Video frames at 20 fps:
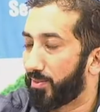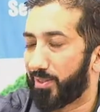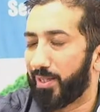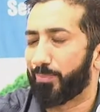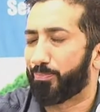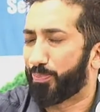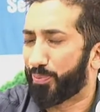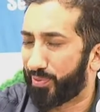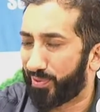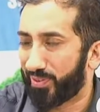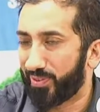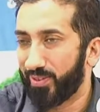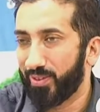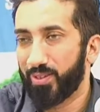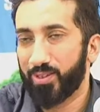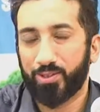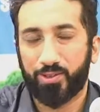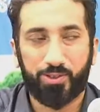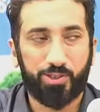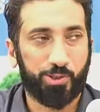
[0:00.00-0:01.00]
just like,
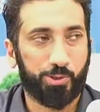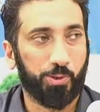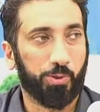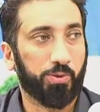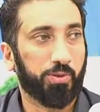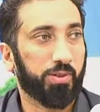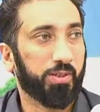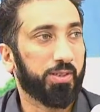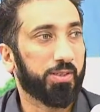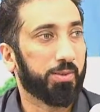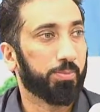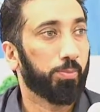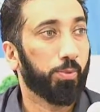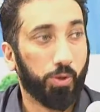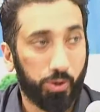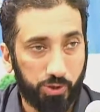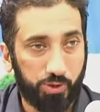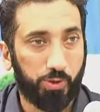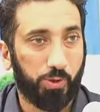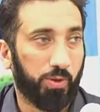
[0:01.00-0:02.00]
stories.
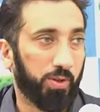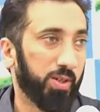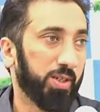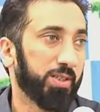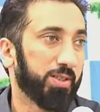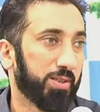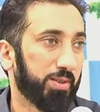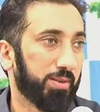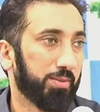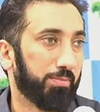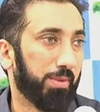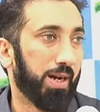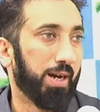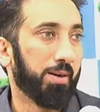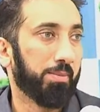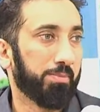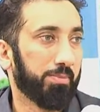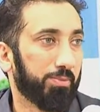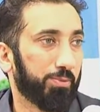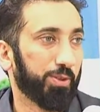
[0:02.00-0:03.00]
More stories?
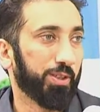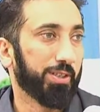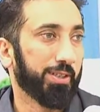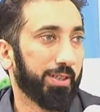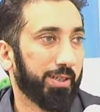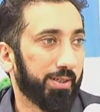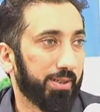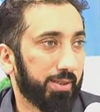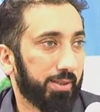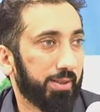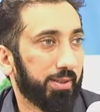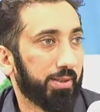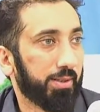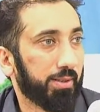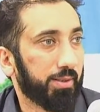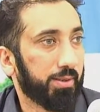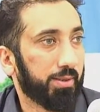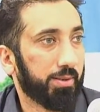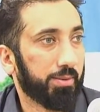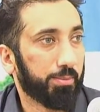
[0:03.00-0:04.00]
Mom, really?
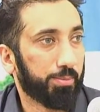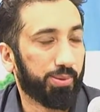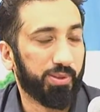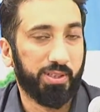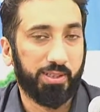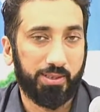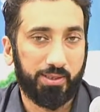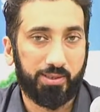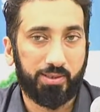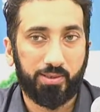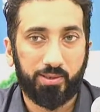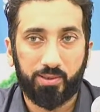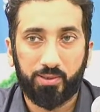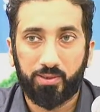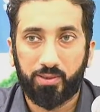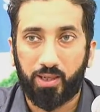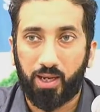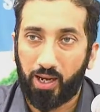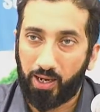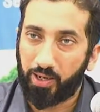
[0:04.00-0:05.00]
Please.
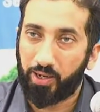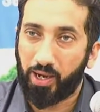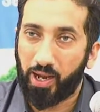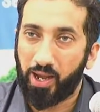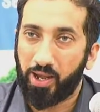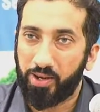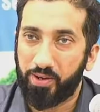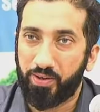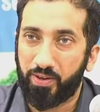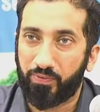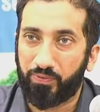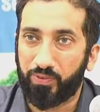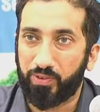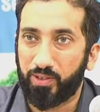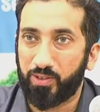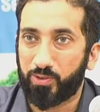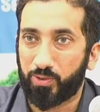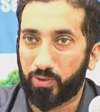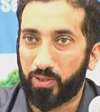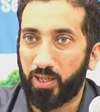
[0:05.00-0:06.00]
I had enough of
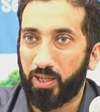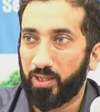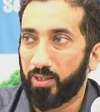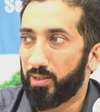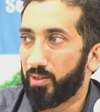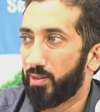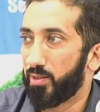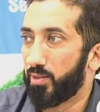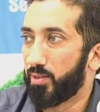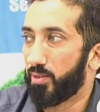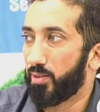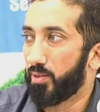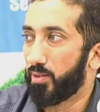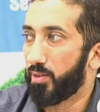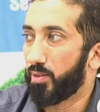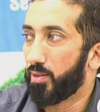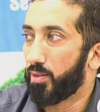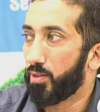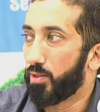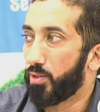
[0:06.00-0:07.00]
these, okay?
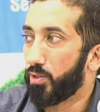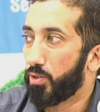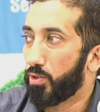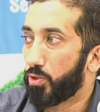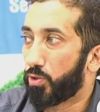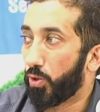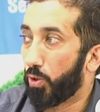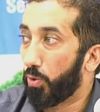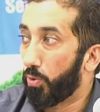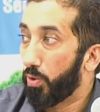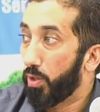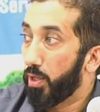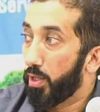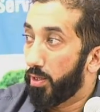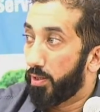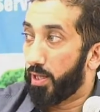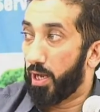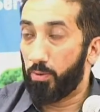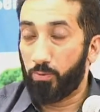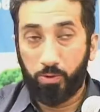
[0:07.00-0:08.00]
So
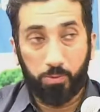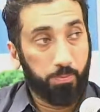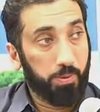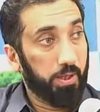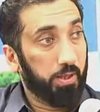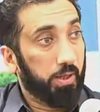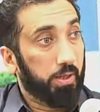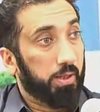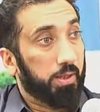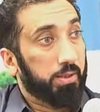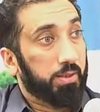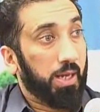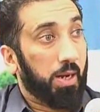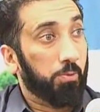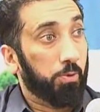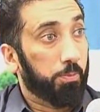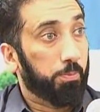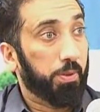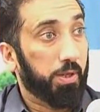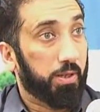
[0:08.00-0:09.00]
that would be
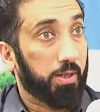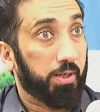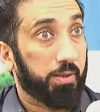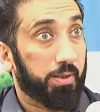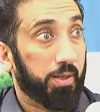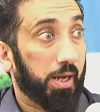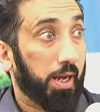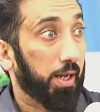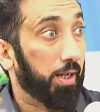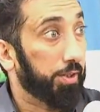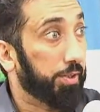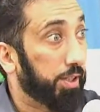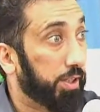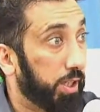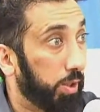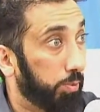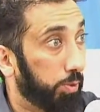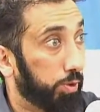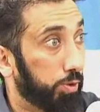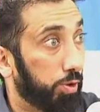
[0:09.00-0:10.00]
the hell
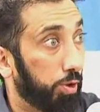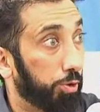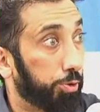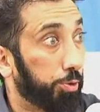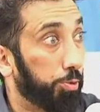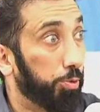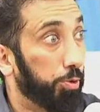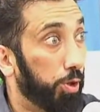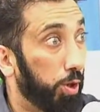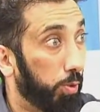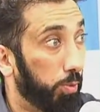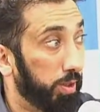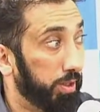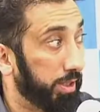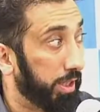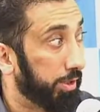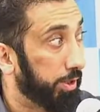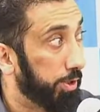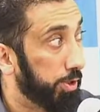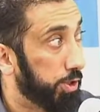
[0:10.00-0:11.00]
that they would go through,
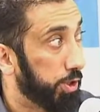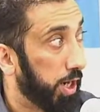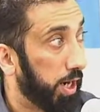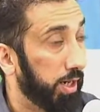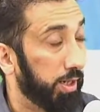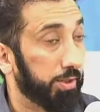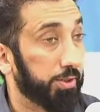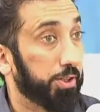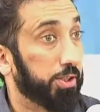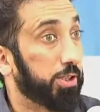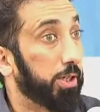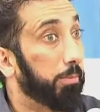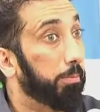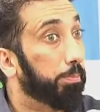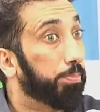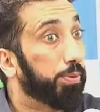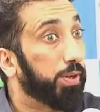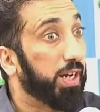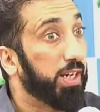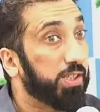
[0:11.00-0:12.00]
knowing that their child is
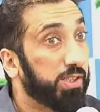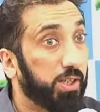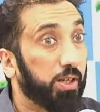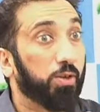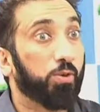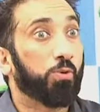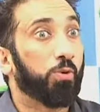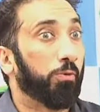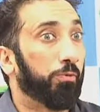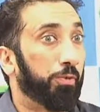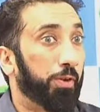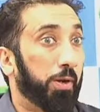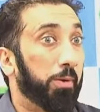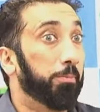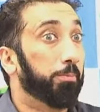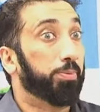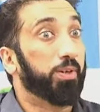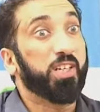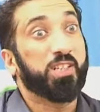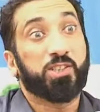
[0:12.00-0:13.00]
embracing kufr,
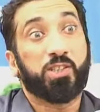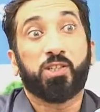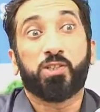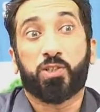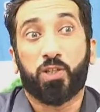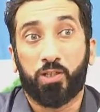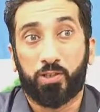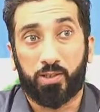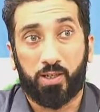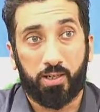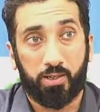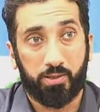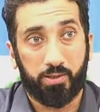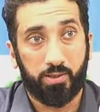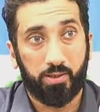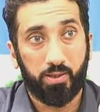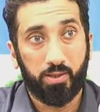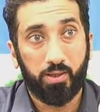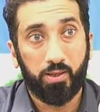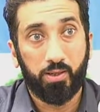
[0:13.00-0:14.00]
embracing shaitan.